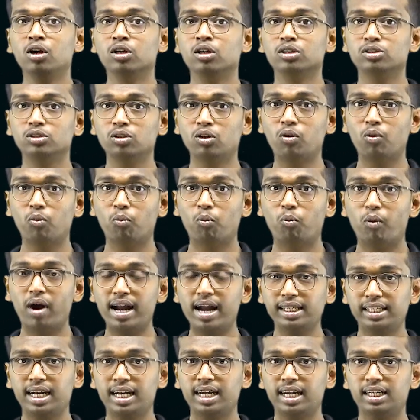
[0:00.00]
So
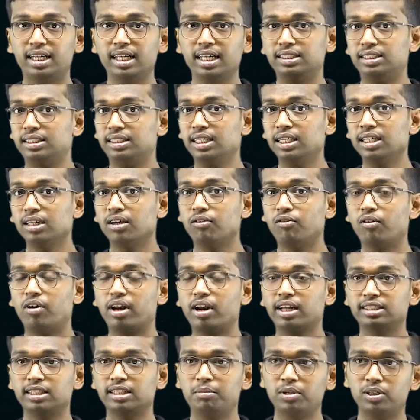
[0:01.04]
while they are teaching, for
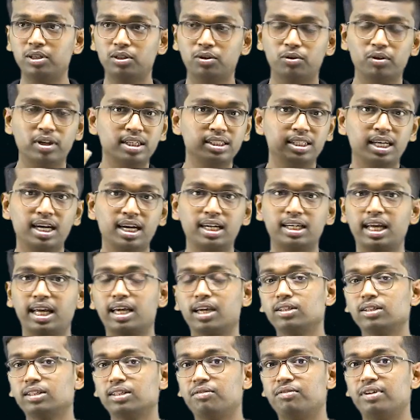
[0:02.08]
example, today they are
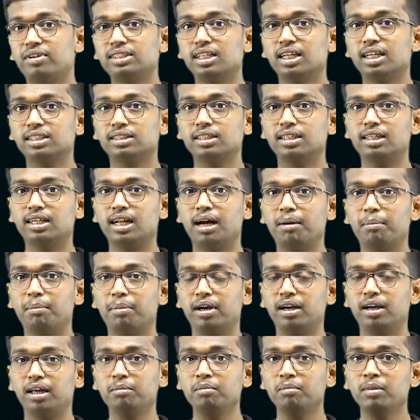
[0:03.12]
taking the first lecture in upper
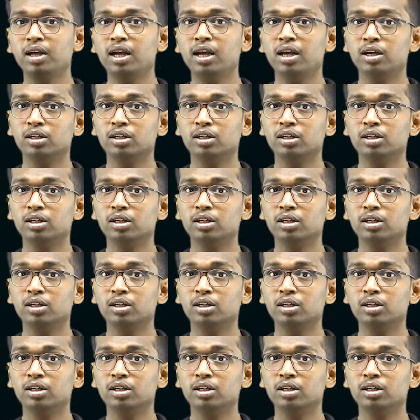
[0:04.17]
limb.